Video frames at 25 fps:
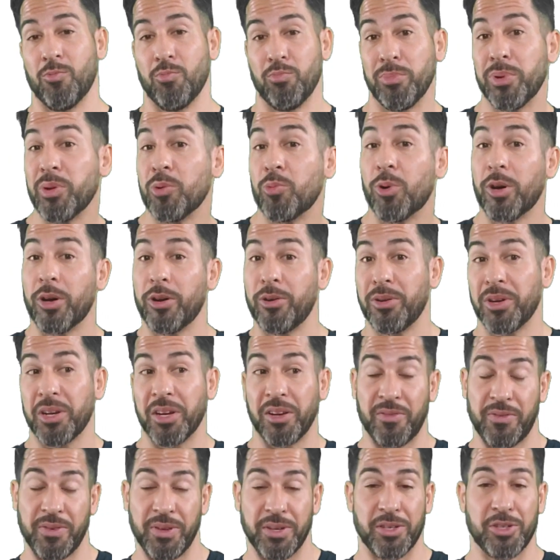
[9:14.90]
be wondering
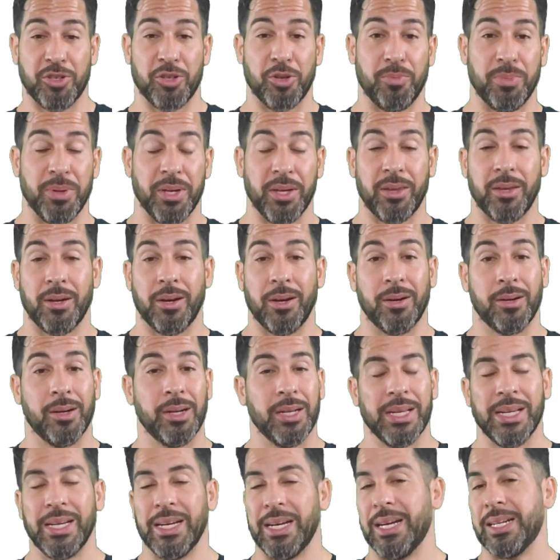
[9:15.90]
if it should be there.
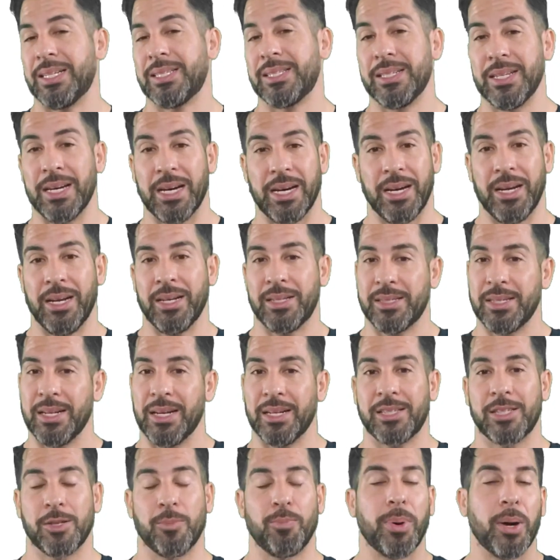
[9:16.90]
It's not. It's
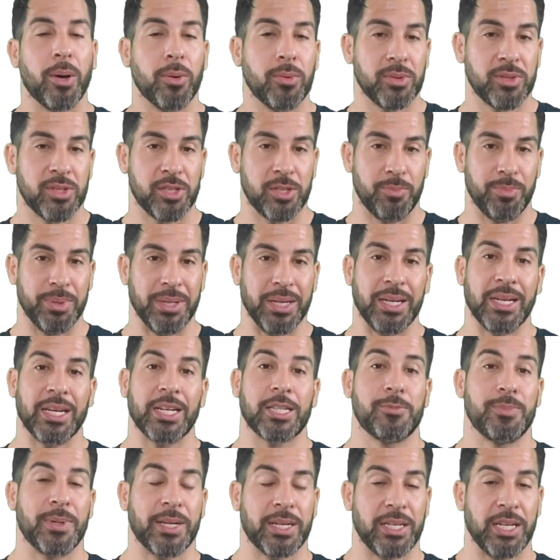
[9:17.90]
not supposed to be an
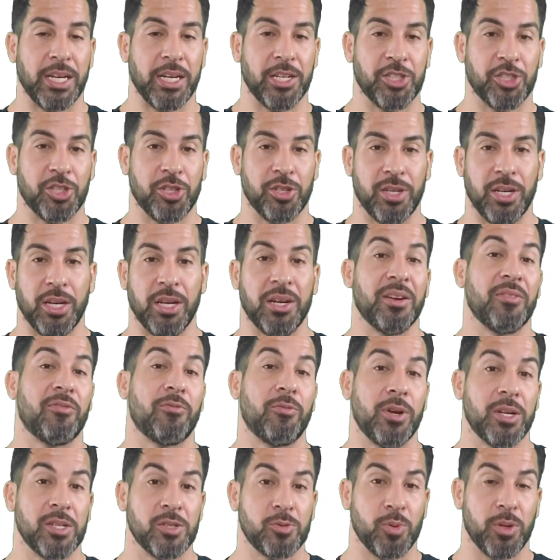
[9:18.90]
expectation in a
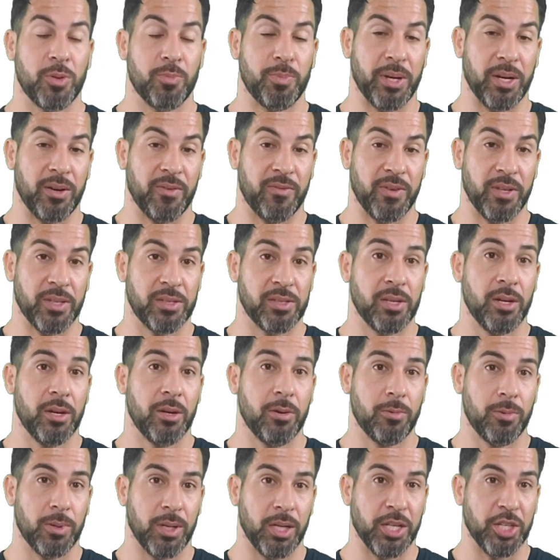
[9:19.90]
friends with benefits
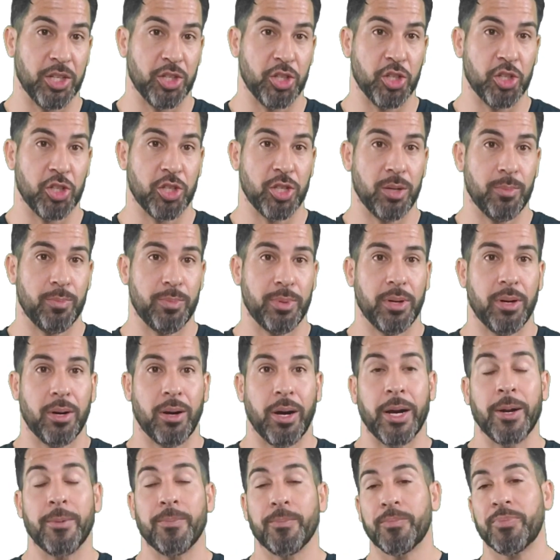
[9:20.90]
relationship. All
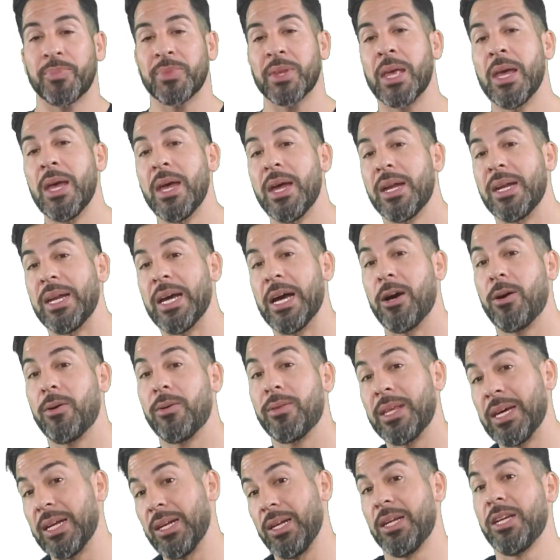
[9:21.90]
right. Now
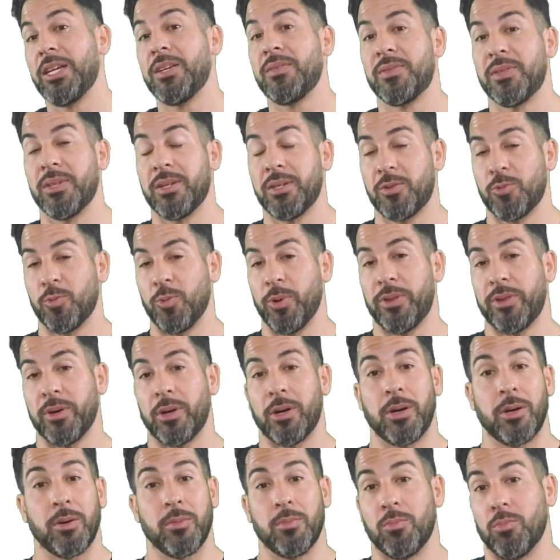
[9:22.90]
that leaves us with
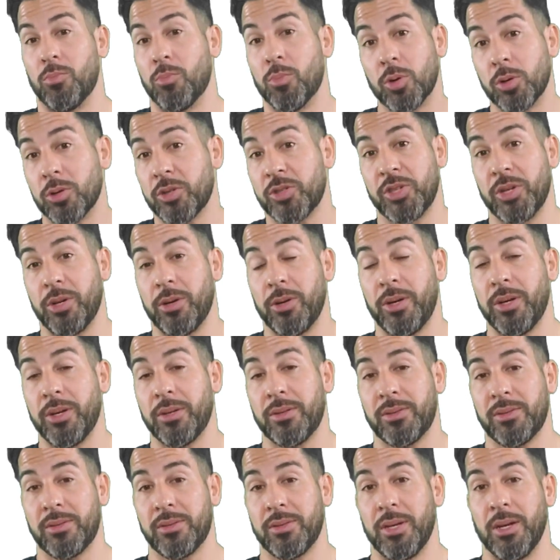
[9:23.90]
our more
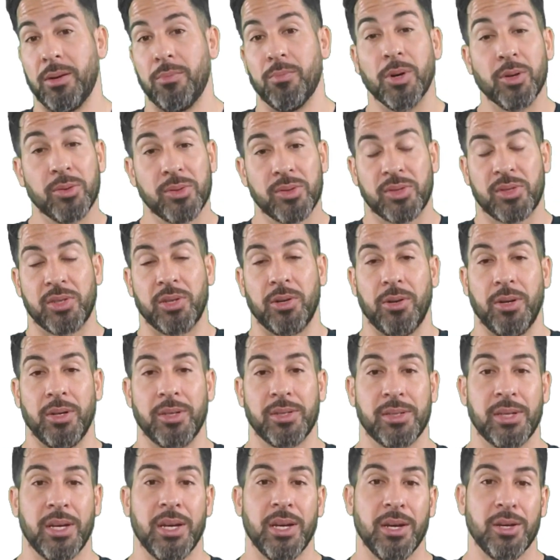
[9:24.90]
serious and most
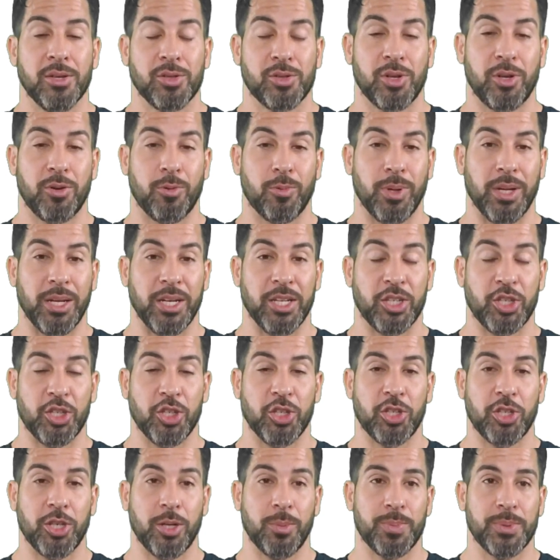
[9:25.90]
serious sort of
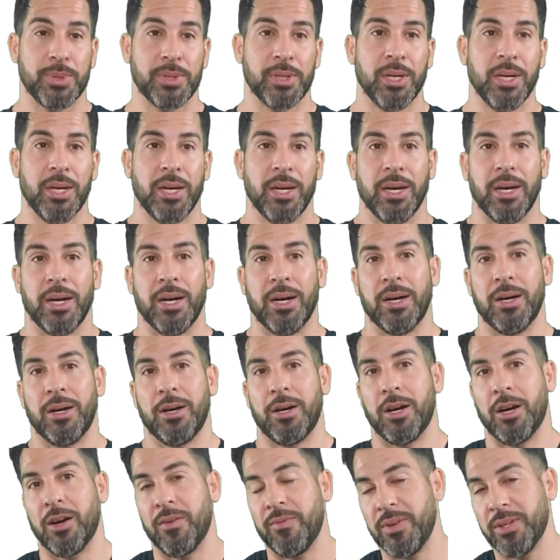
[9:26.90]
relationships.
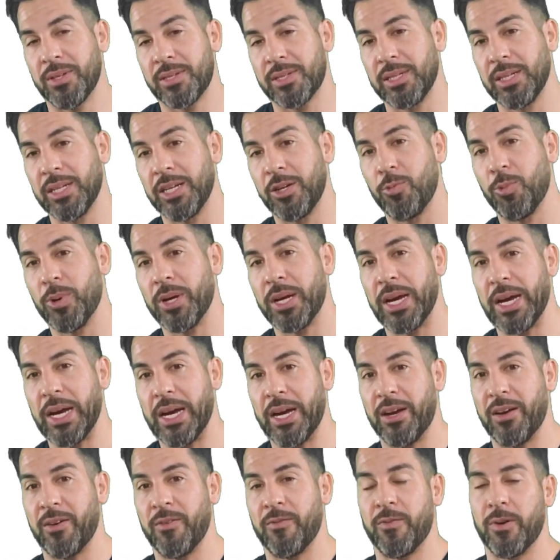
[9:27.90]
Obviously, we
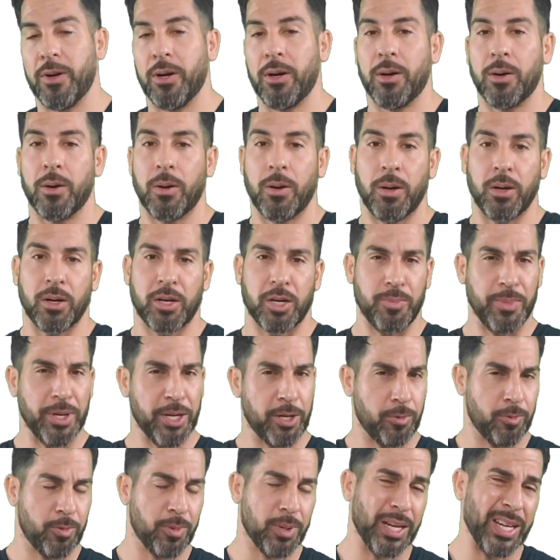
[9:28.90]
have our
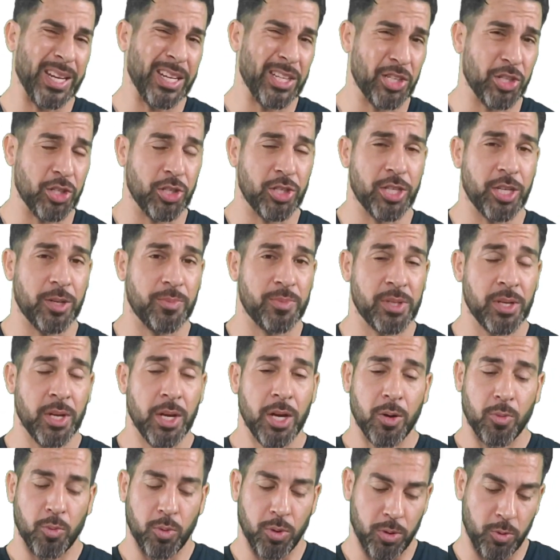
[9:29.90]
committed relationships
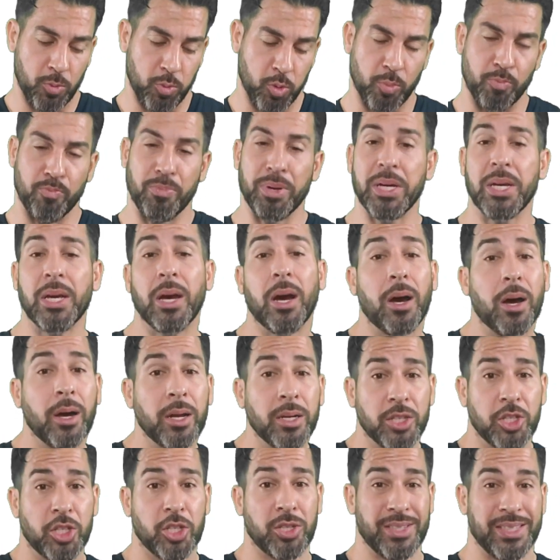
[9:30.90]
where we're
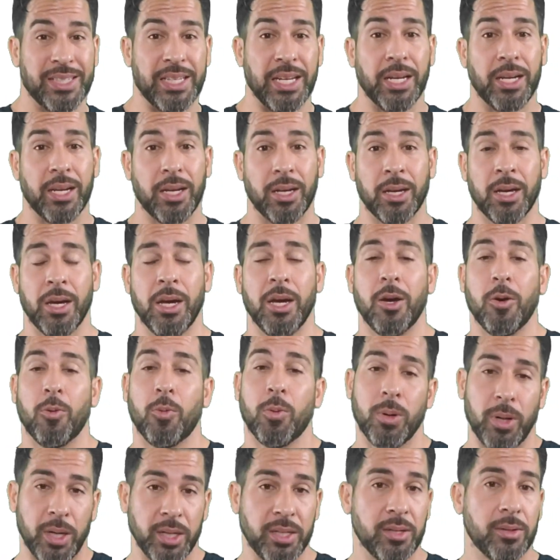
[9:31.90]
beyond just dating.
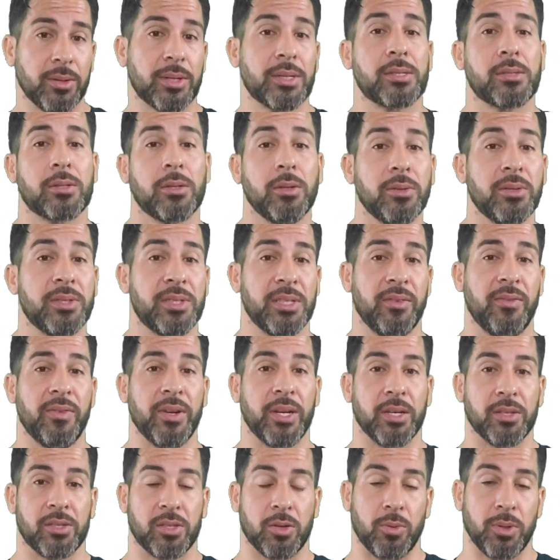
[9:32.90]
We're into
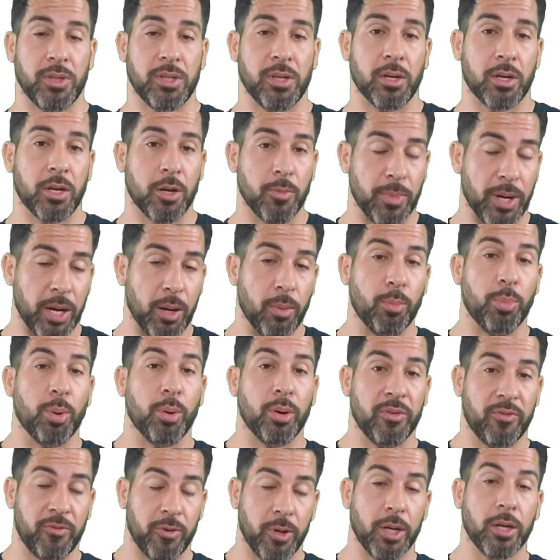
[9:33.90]
exclusivity. So we're talking about
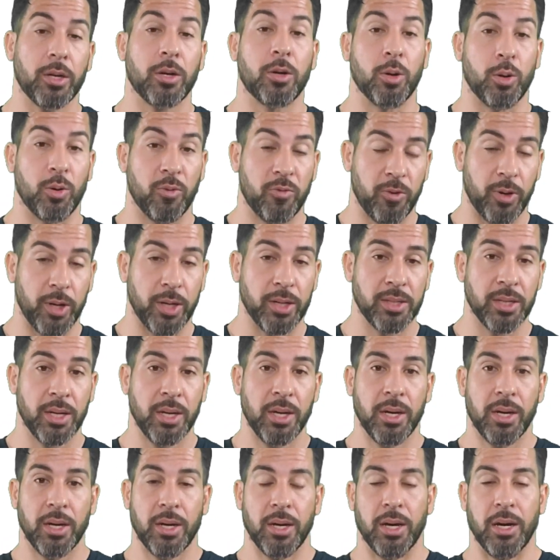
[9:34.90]
boyfriend, girlfriend,
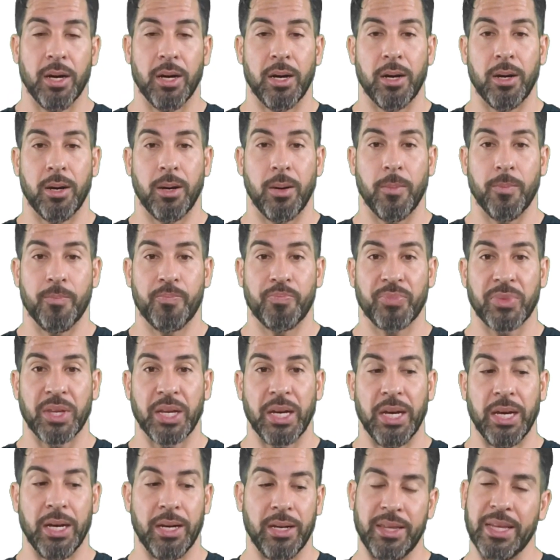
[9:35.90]
and
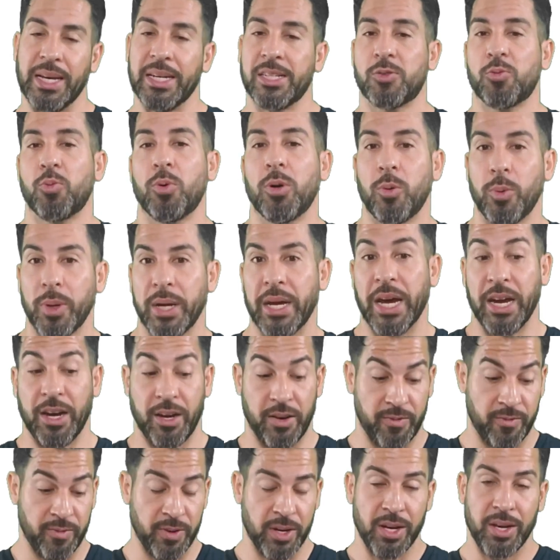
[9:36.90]
that's where we
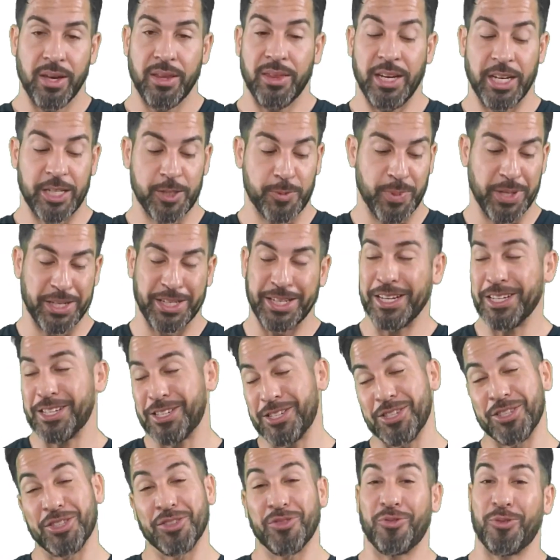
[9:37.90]
have the
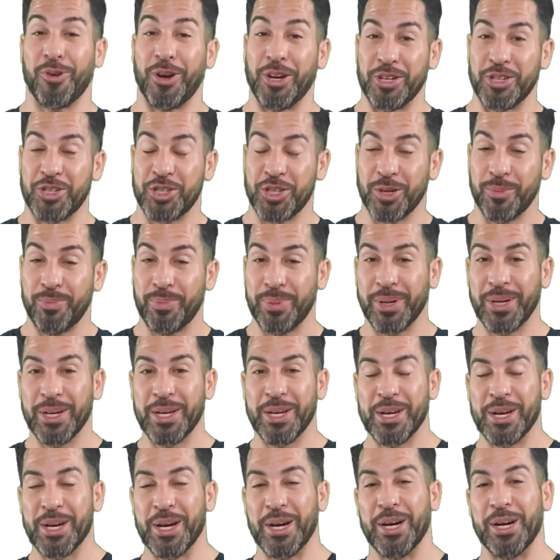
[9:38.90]
expectations of friendship,
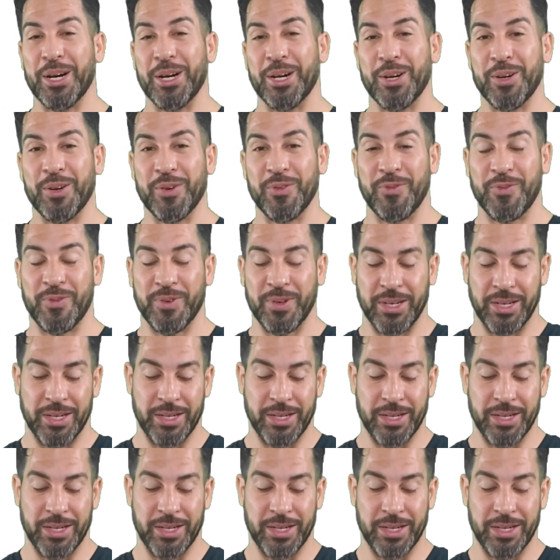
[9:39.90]
of